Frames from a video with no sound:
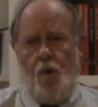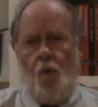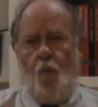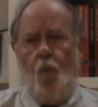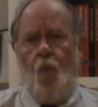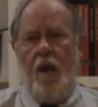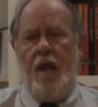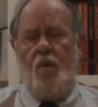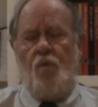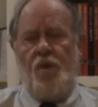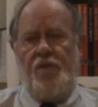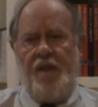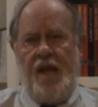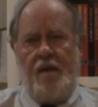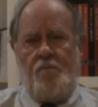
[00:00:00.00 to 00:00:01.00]
we
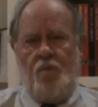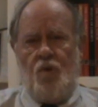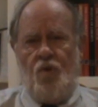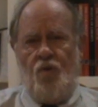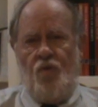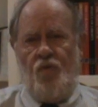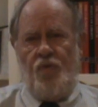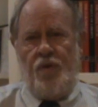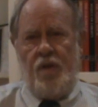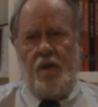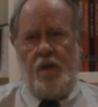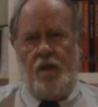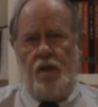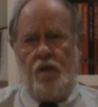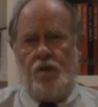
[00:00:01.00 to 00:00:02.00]
will then move
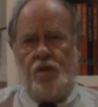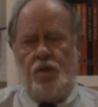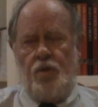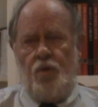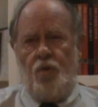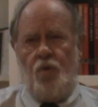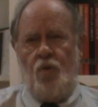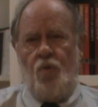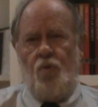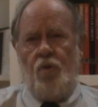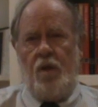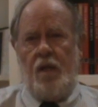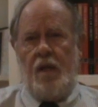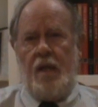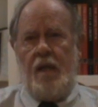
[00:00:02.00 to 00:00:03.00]
to
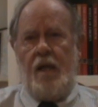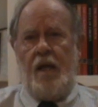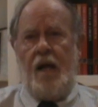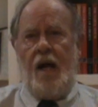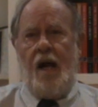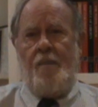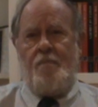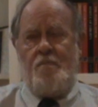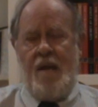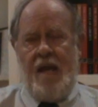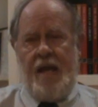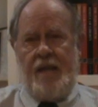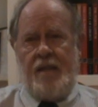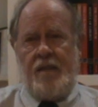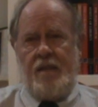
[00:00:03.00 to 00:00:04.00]

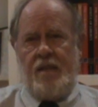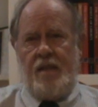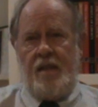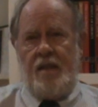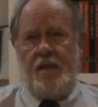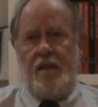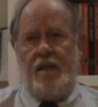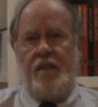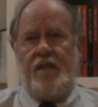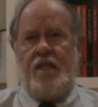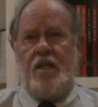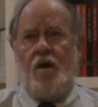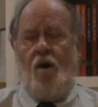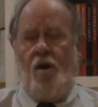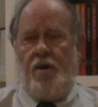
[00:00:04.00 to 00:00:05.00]
amend
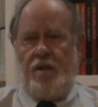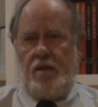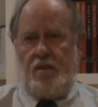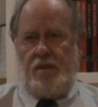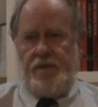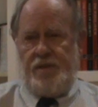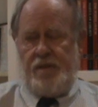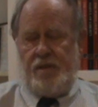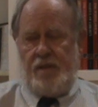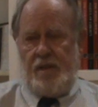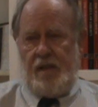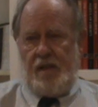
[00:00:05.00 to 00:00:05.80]
the Articles.